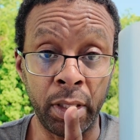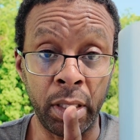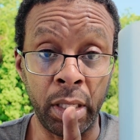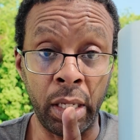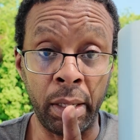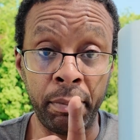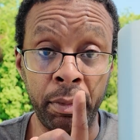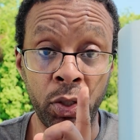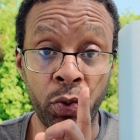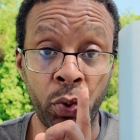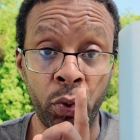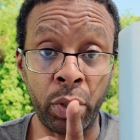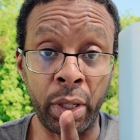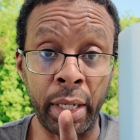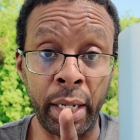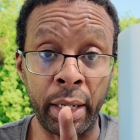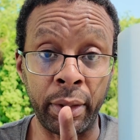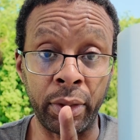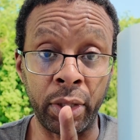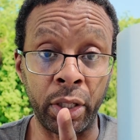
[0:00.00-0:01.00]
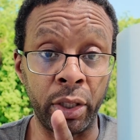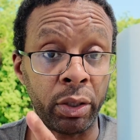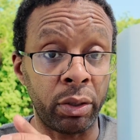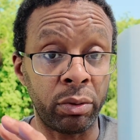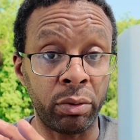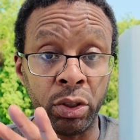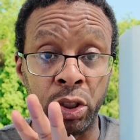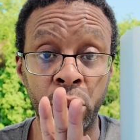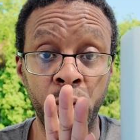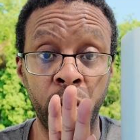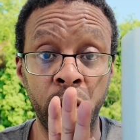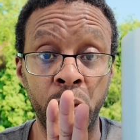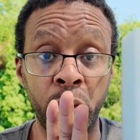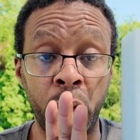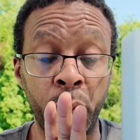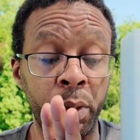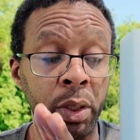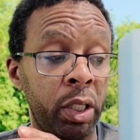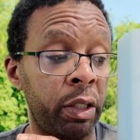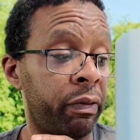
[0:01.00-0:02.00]
Let me throw that out there. You do what you
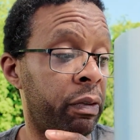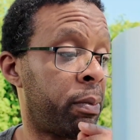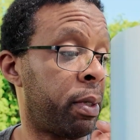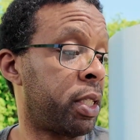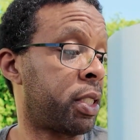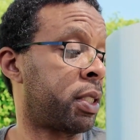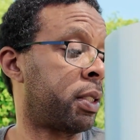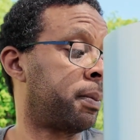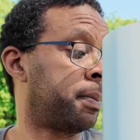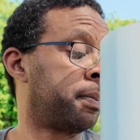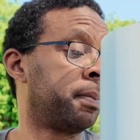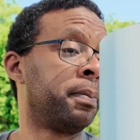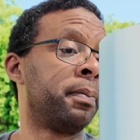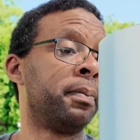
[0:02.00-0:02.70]
want with the information.